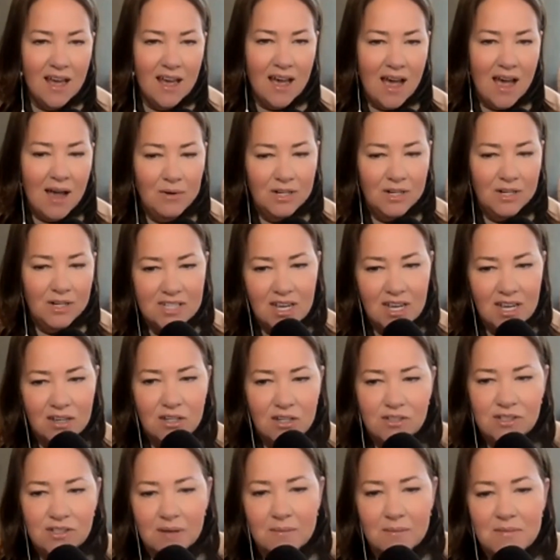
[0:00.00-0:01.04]
I want to tell you
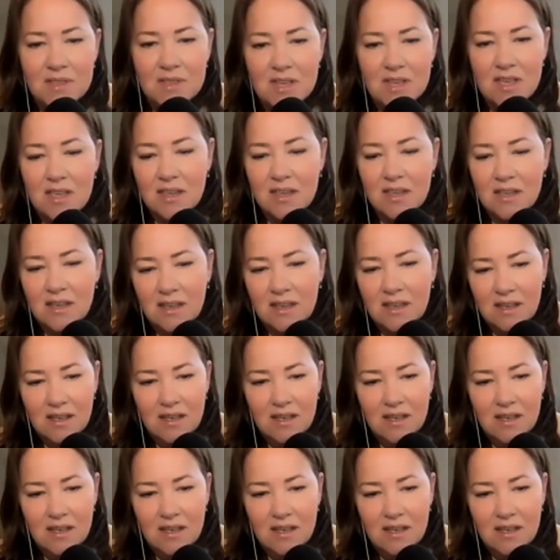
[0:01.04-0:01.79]
something